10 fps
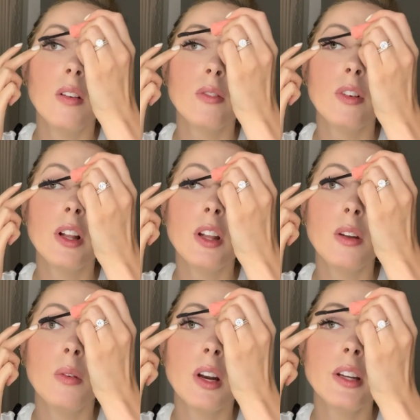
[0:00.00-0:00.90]
Really,
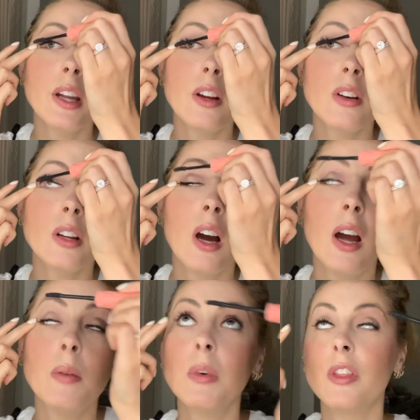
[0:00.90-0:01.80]
you wanna take your
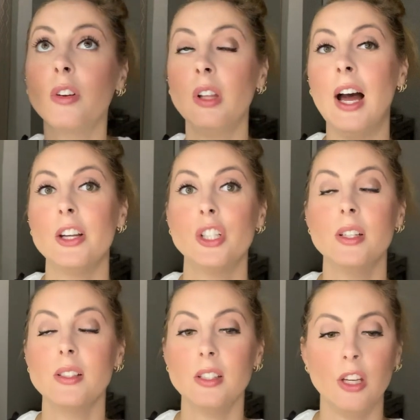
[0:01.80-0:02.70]
time with your
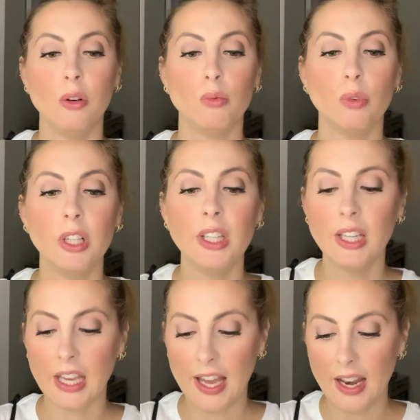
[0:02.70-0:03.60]
lashes, you know, really
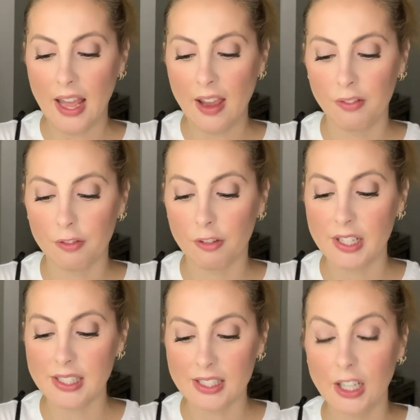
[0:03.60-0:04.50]
get every
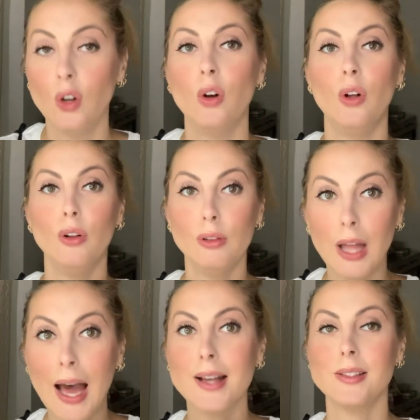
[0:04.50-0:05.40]
single
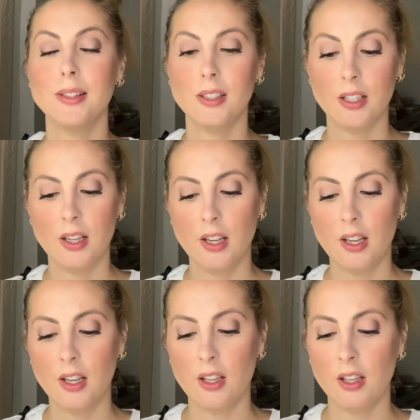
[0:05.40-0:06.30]
last
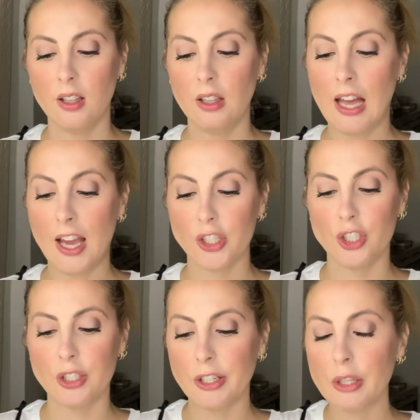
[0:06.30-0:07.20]

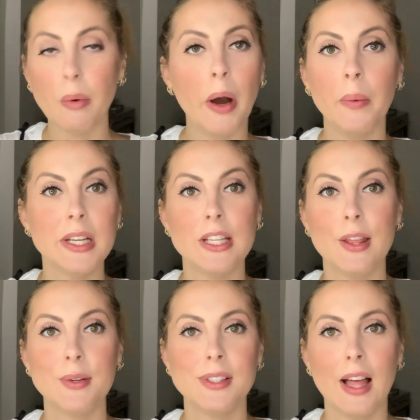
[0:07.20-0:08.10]
lash. You owe it to
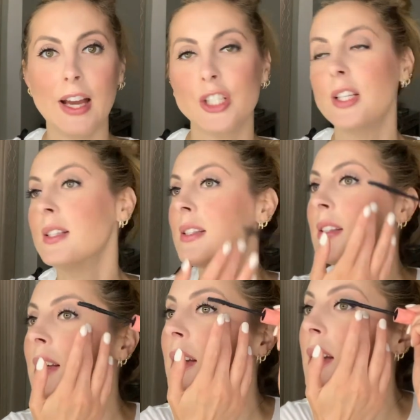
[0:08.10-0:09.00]
those lashes.
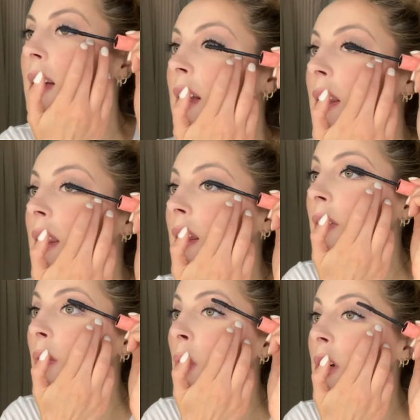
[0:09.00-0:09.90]

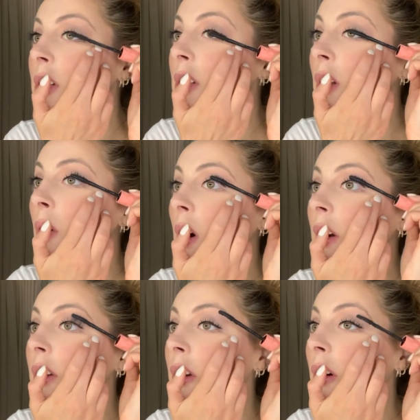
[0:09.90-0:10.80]
They've worked so
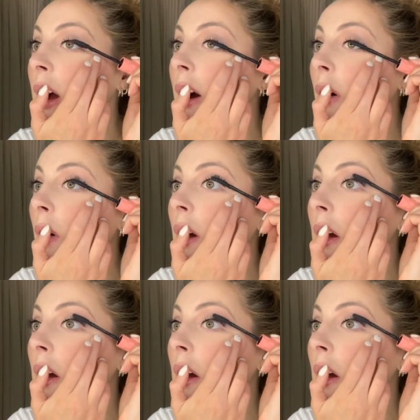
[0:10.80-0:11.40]
hard to grow.